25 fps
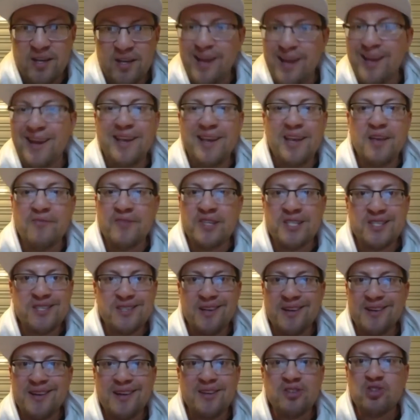Any given
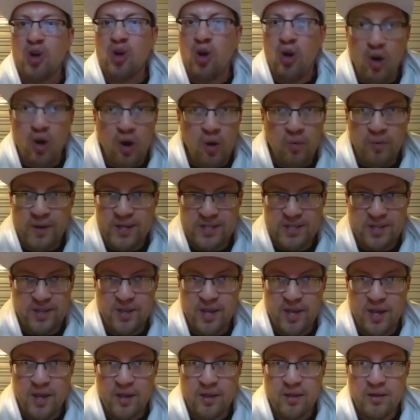Sunday is always a
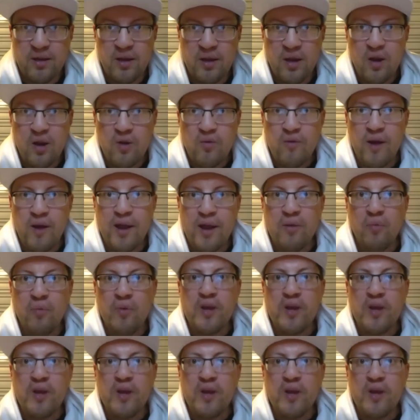thing, right?